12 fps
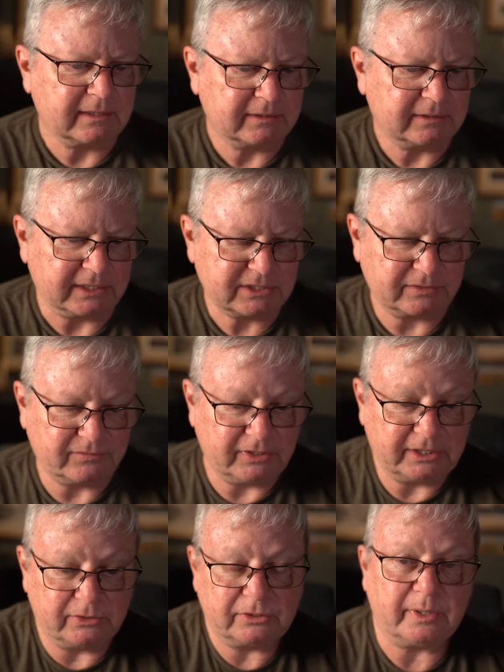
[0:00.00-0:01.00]
that's a very
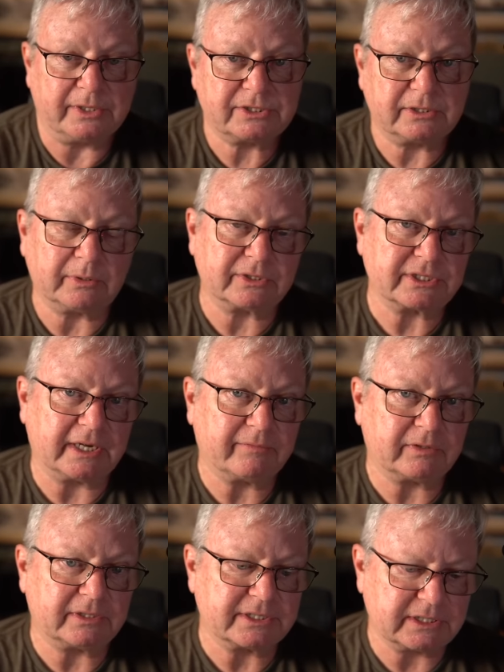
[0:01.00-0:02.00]
good question, because I
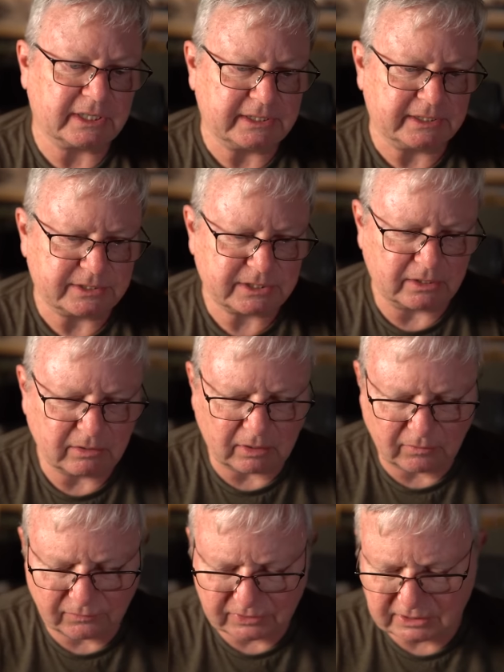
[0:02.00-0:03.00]
haven't decided. So
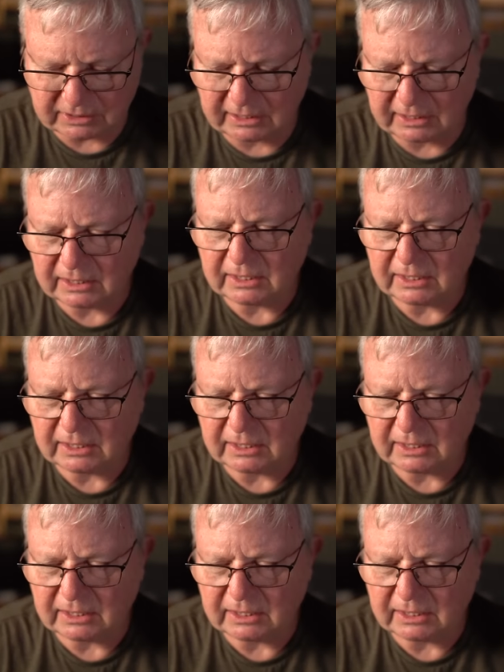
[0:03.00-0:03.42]
obviously